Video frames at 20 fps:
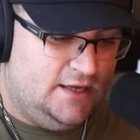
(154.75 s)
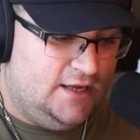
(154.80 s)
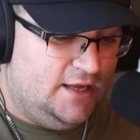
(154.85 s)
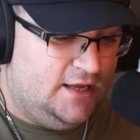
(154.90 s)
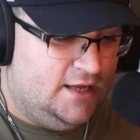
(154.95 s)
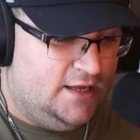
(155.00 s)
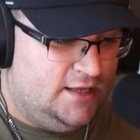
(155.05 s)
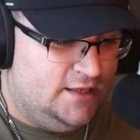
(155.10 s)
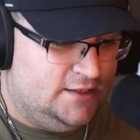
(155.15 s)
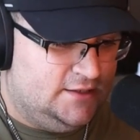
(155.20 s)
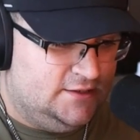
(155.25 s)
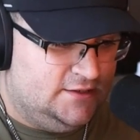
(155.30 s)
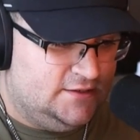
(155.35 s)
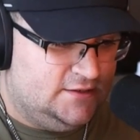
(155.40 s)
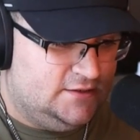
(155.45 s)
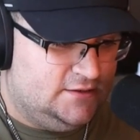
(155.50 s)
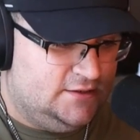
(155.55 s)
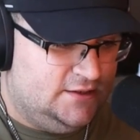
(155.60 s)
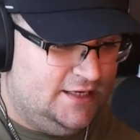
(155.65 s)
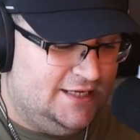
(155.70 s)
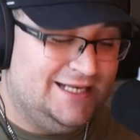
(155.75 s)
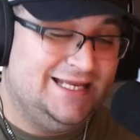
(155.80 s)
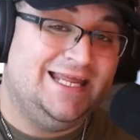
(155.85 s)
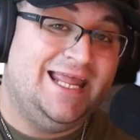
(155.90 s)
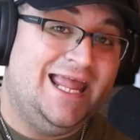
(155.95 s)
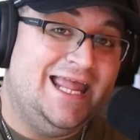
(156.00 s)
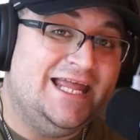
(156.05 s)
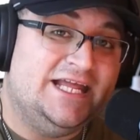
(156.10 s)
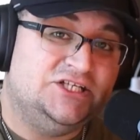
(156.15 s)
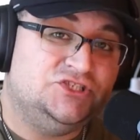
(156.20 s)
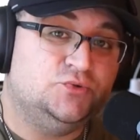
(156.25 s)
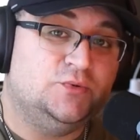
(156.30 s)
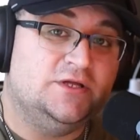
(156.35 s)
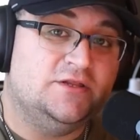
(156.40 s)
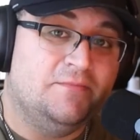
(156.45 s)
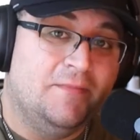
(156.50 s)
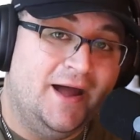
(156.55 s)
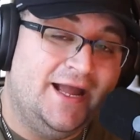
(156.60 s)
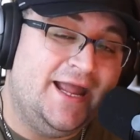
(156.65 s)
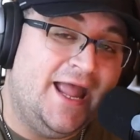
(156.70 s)
and engage with
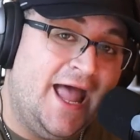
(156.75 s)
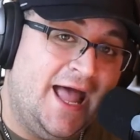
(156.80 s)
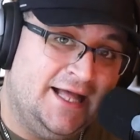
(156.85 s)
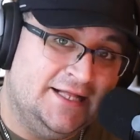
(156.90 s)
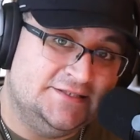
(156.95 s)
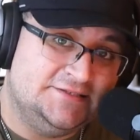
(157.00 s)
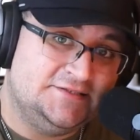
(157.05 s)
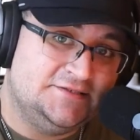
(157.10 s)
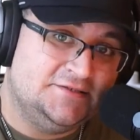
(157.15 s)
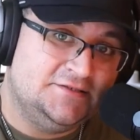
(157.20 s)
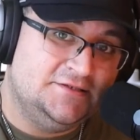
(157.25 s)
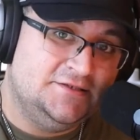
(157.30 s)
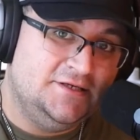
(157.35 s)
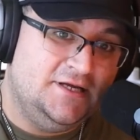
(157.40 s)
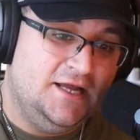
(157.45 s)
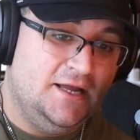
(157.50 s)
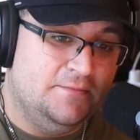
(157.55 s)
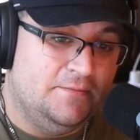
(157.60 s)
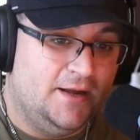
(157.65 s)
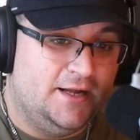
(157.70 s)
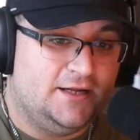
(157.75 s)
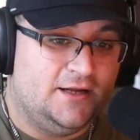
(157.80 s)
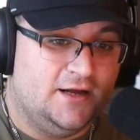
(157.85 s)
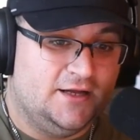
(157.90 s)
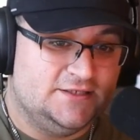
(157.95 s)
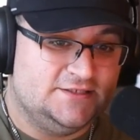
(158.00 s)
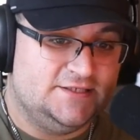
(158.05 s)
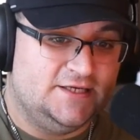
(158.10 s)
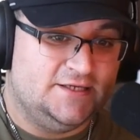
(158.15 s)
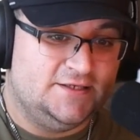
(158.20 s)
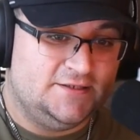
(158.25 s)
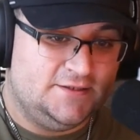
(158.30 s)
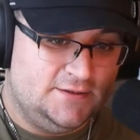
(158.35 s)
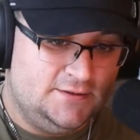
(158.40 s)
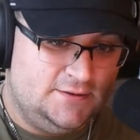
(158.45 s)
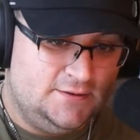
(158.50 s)
my ads and my content.